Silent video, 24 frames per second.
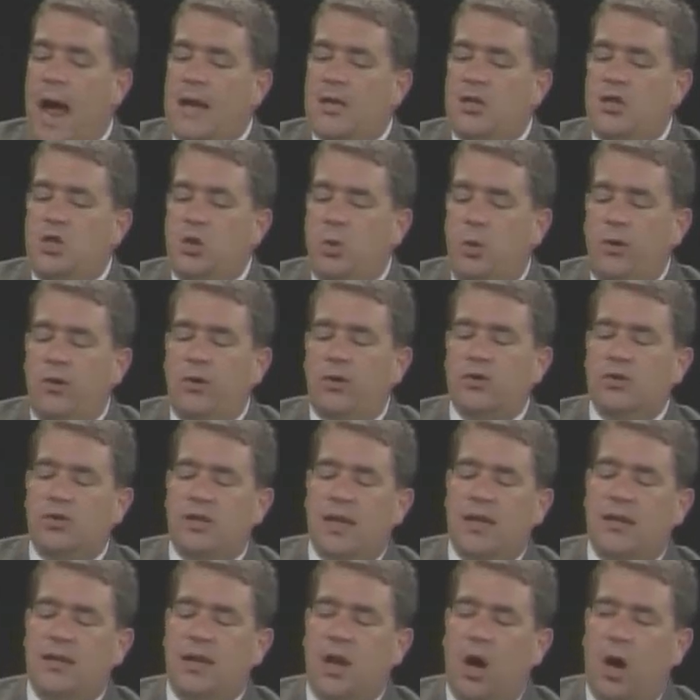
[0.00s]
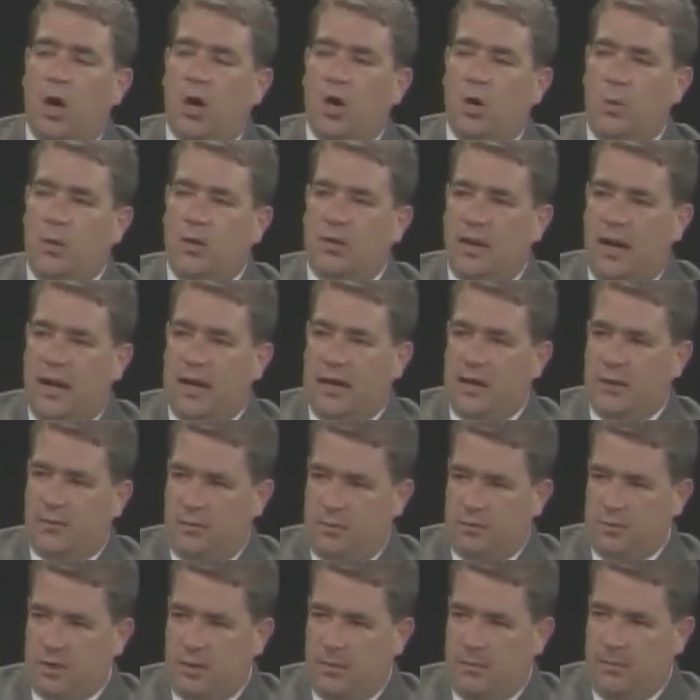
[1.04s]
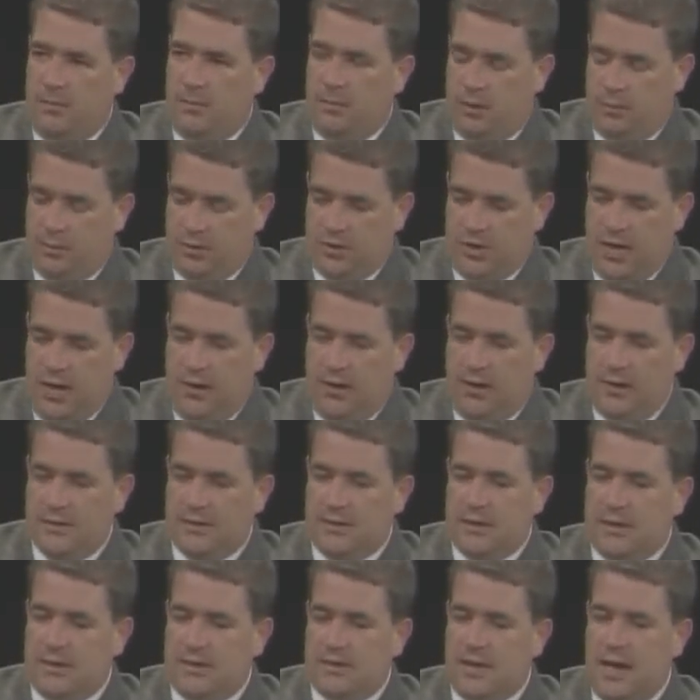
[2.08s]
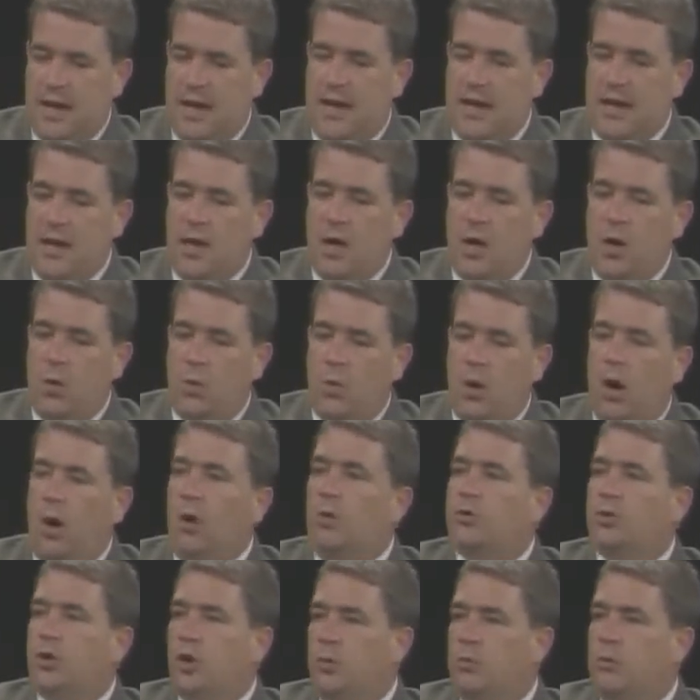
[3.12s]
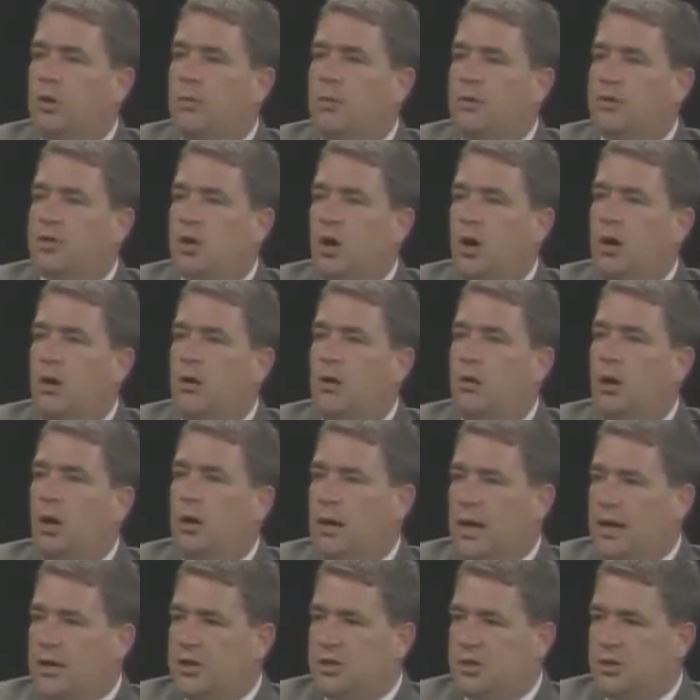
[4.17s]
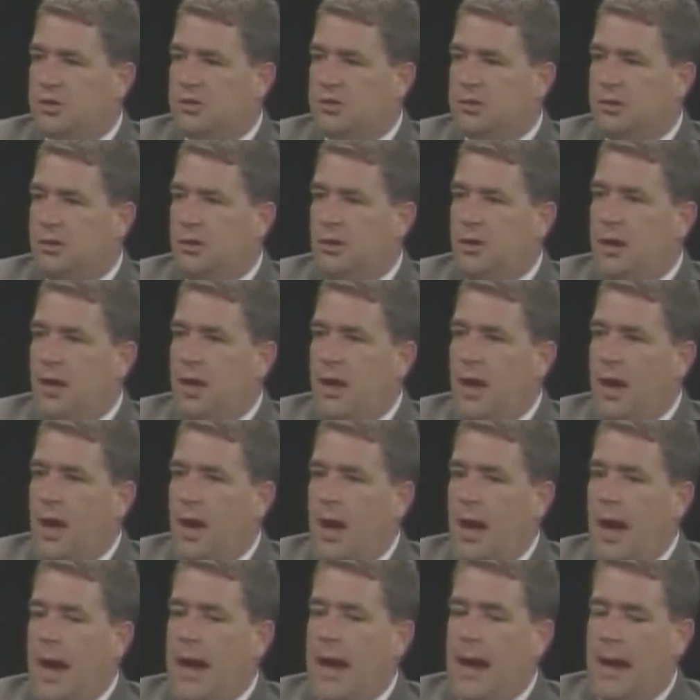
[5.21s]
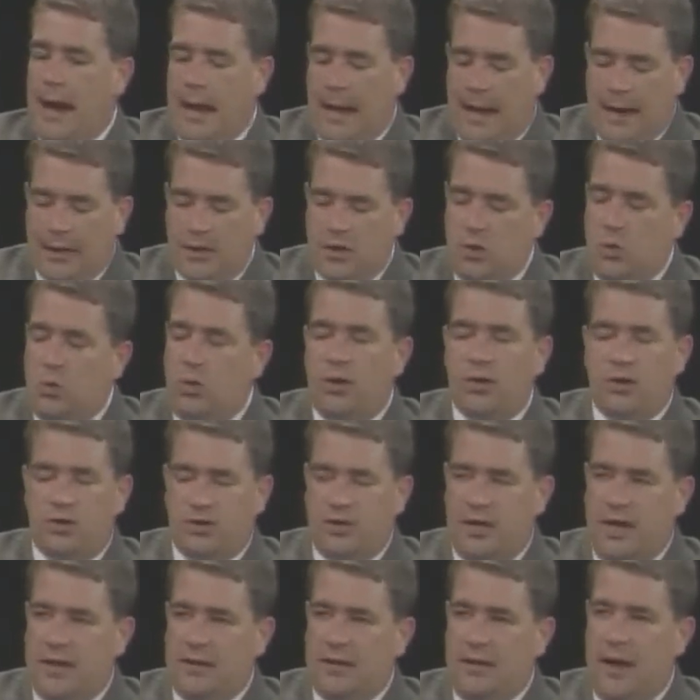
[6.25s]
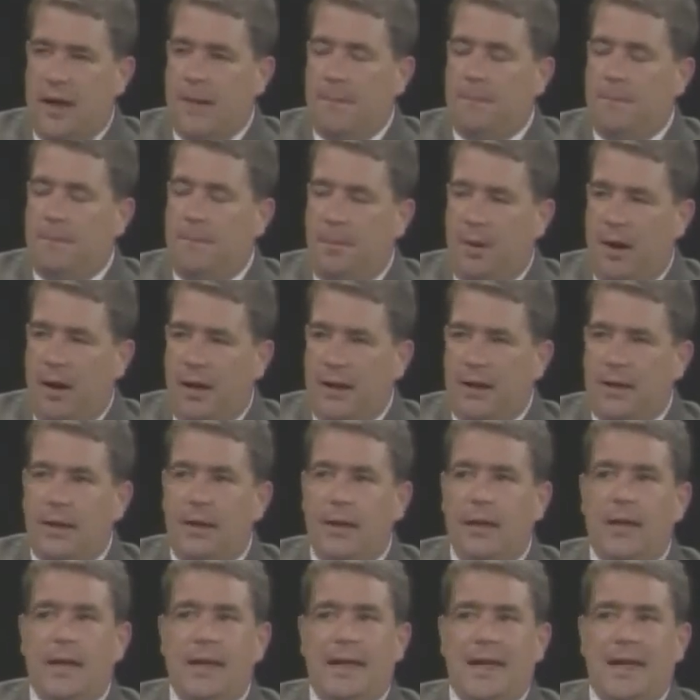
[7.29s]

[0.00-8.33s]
I do understand the argument that I get from some libertarians that say, well, term limits are elections. And I do understand that. But